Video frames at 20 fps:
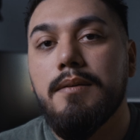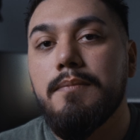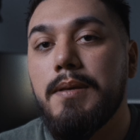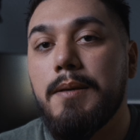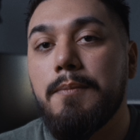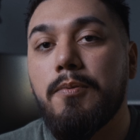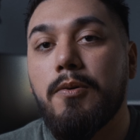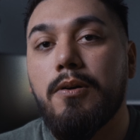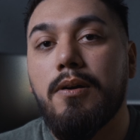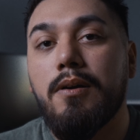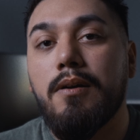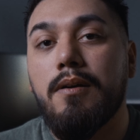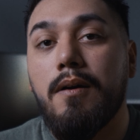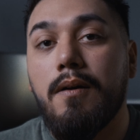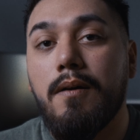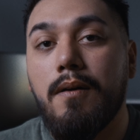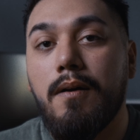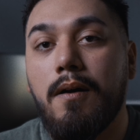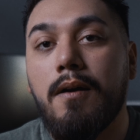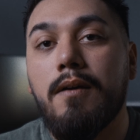People
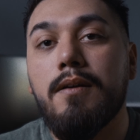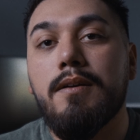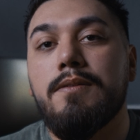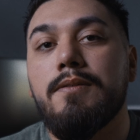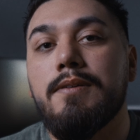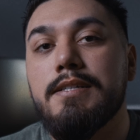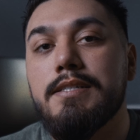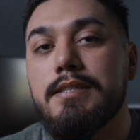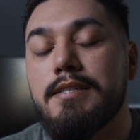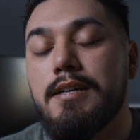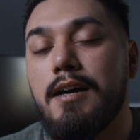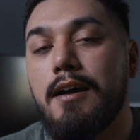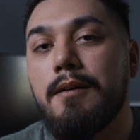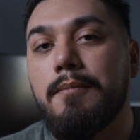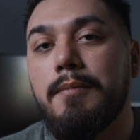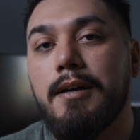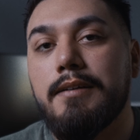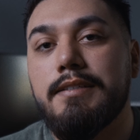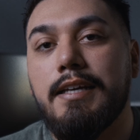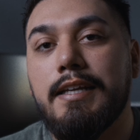are going to talk
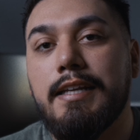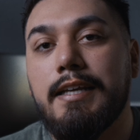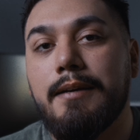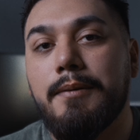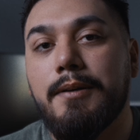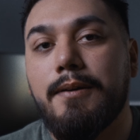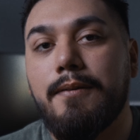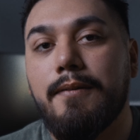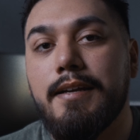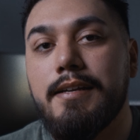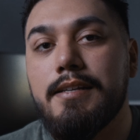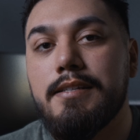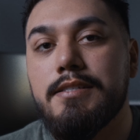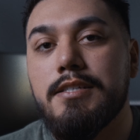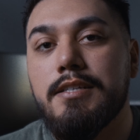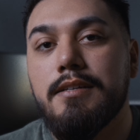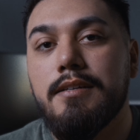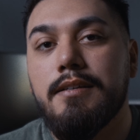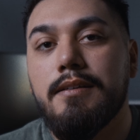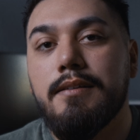about dynamic
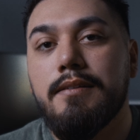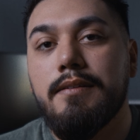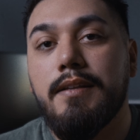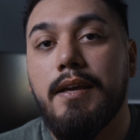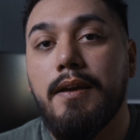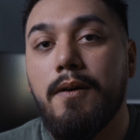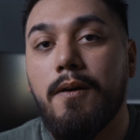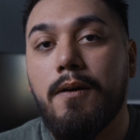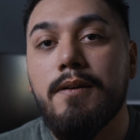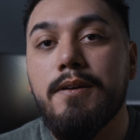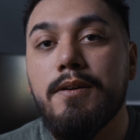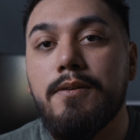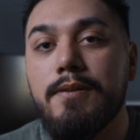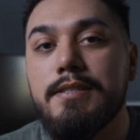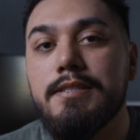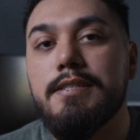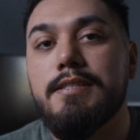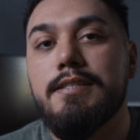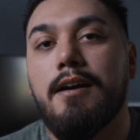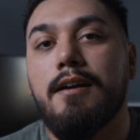range. They are
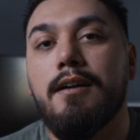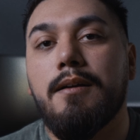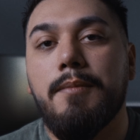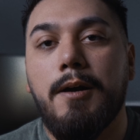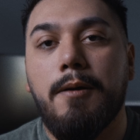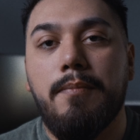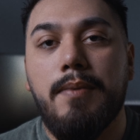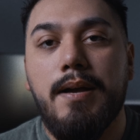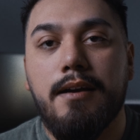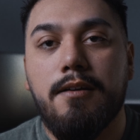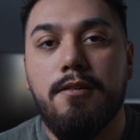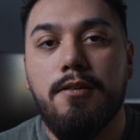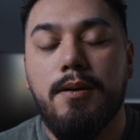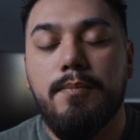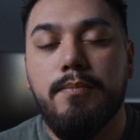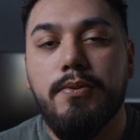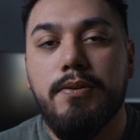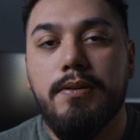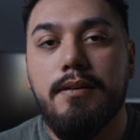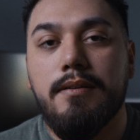going to talk about
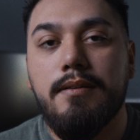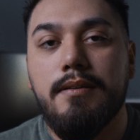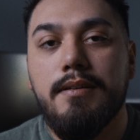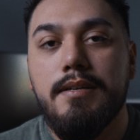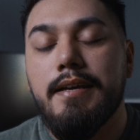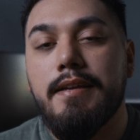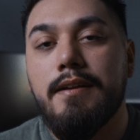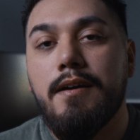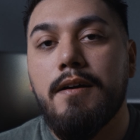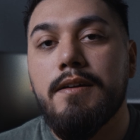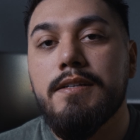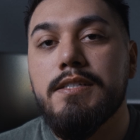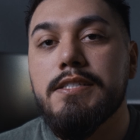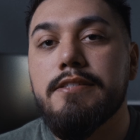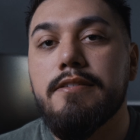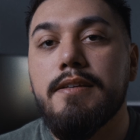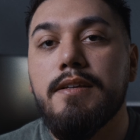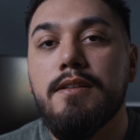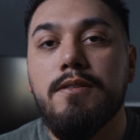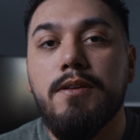background blur. And
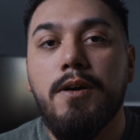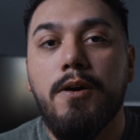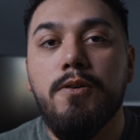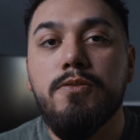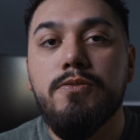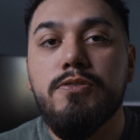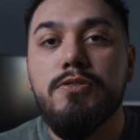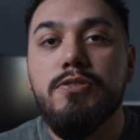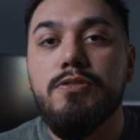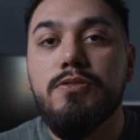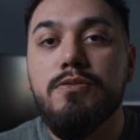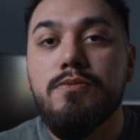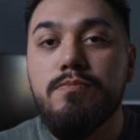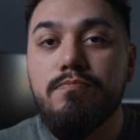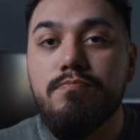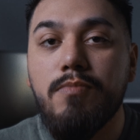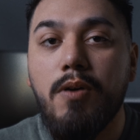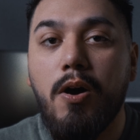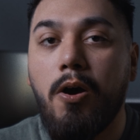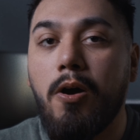honestly, those
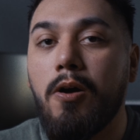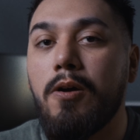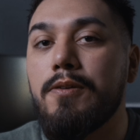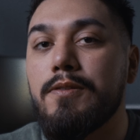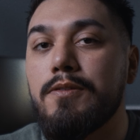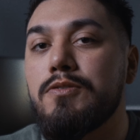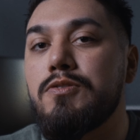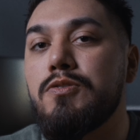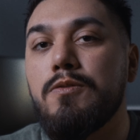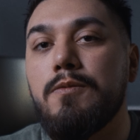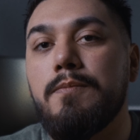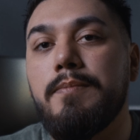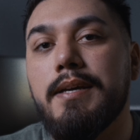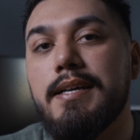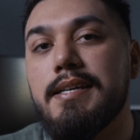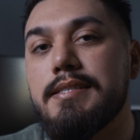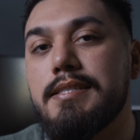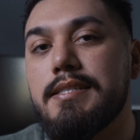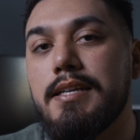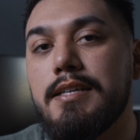are the two
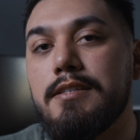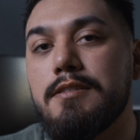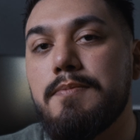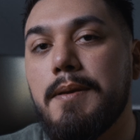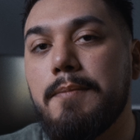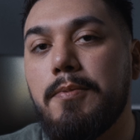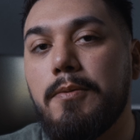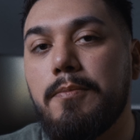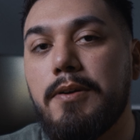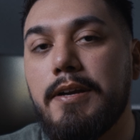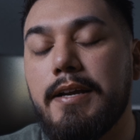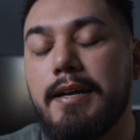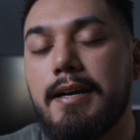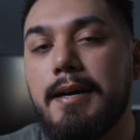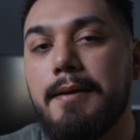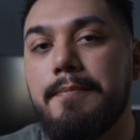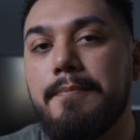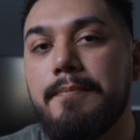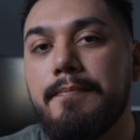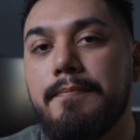biggest things people bring
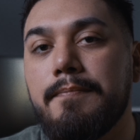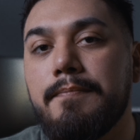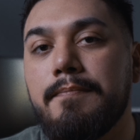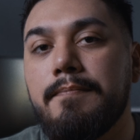up.